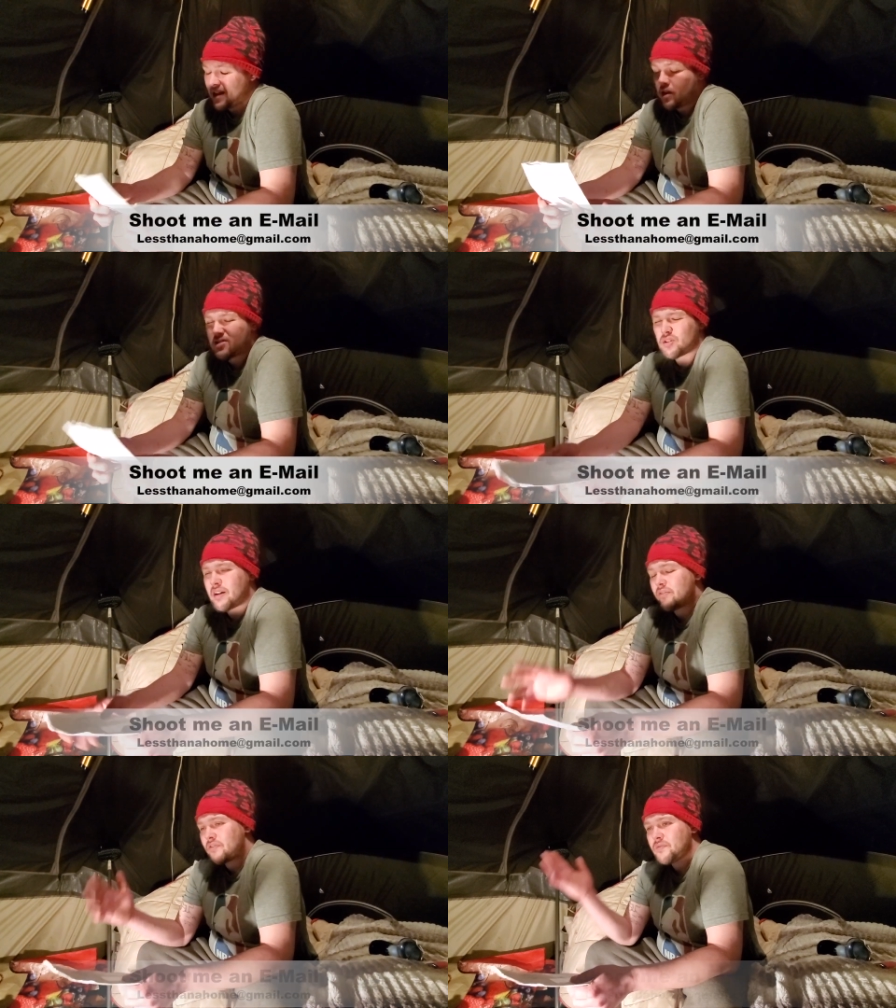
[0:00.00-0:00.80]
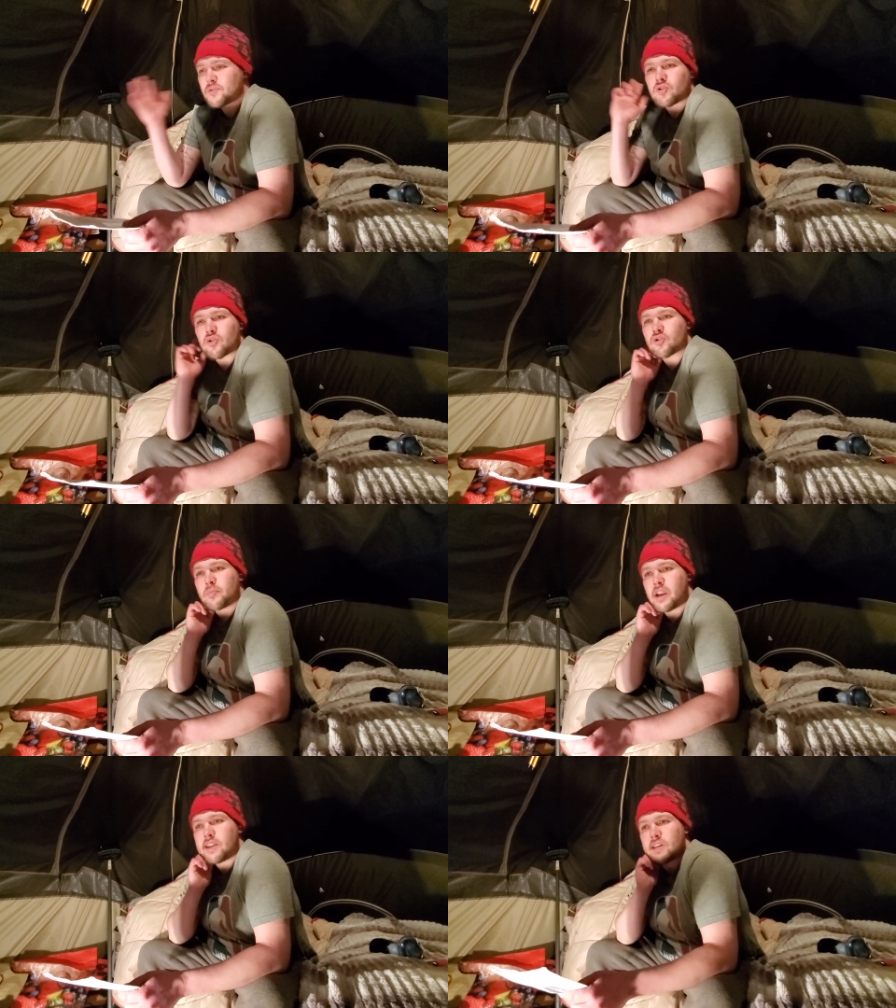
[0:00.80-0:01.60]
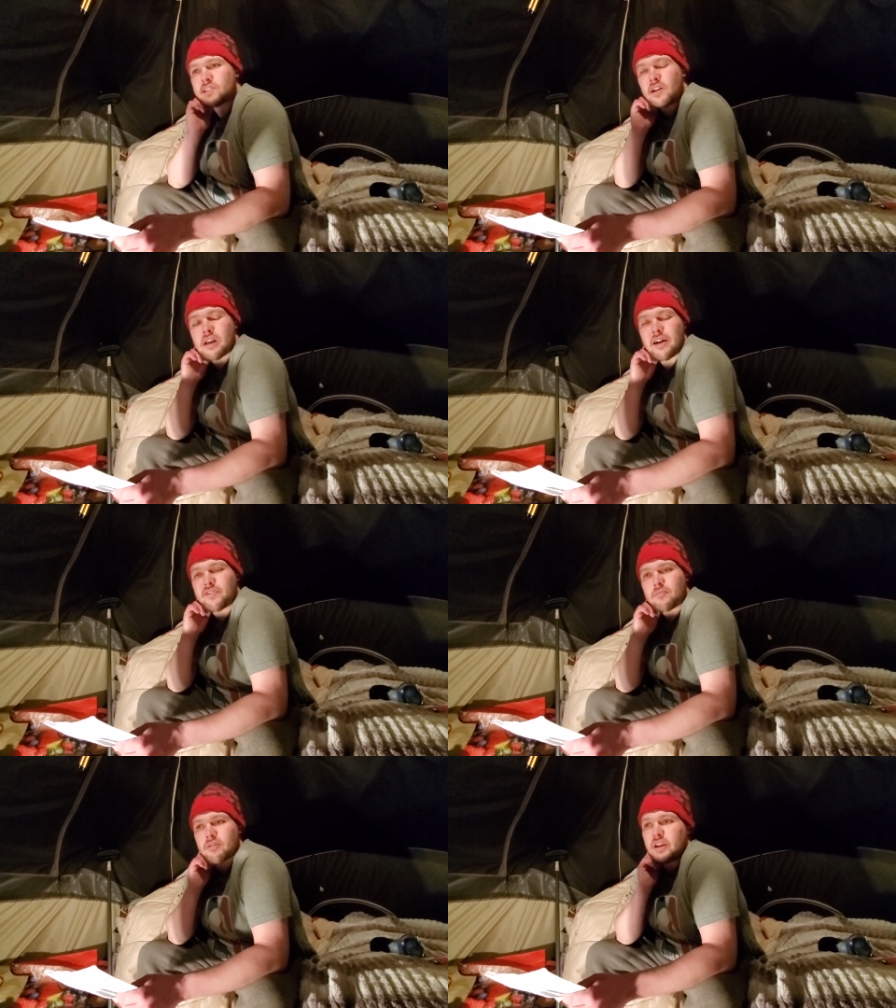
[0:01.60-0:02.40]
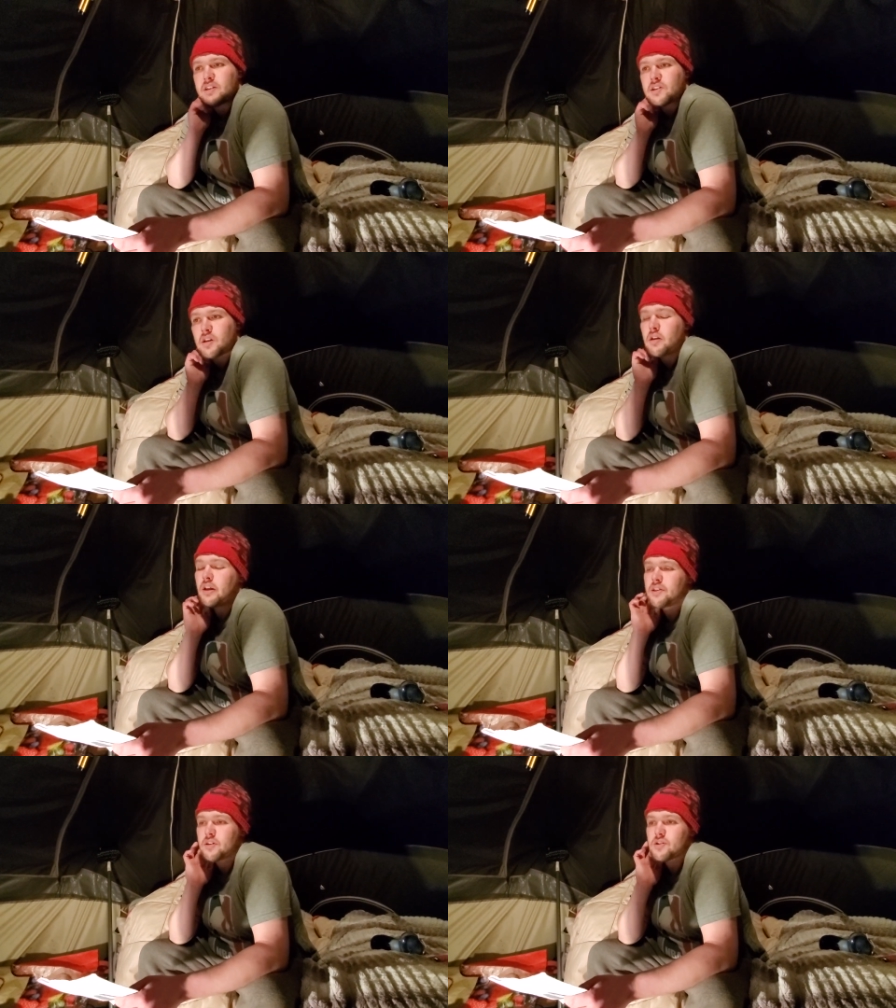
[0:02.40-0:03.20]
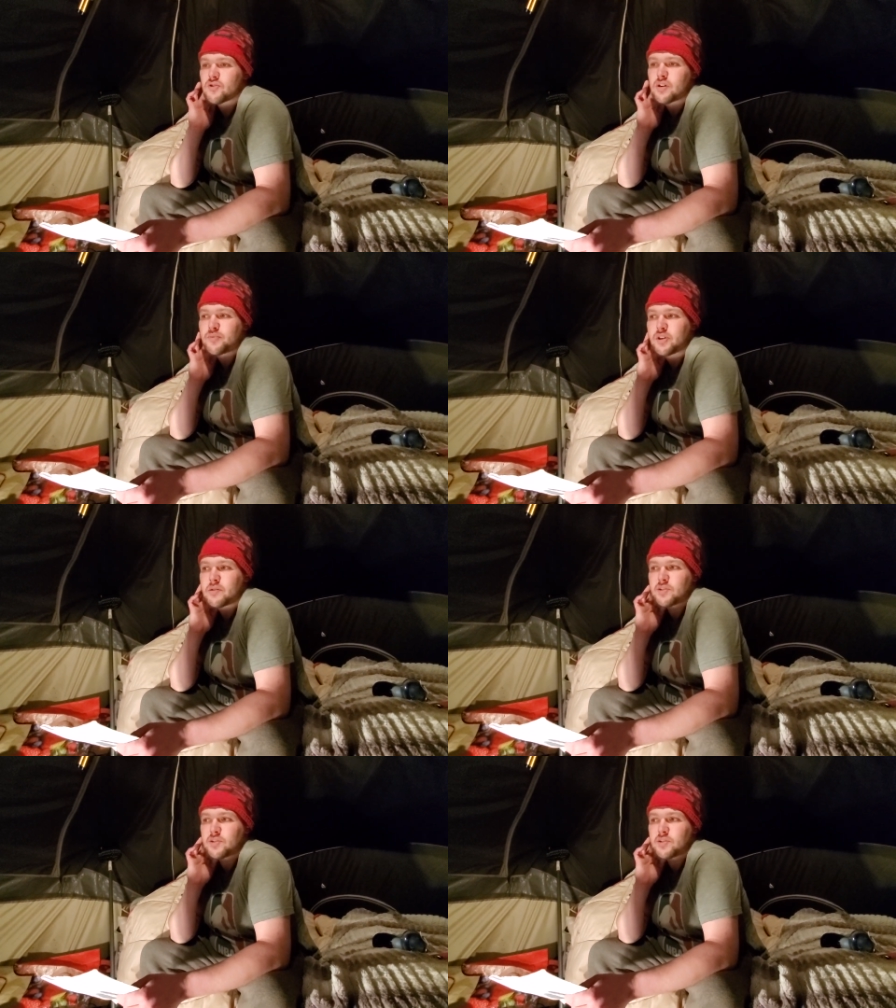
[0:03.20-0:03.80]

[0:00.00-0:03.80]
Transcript: I also have social medias. I'll have them linked in the description.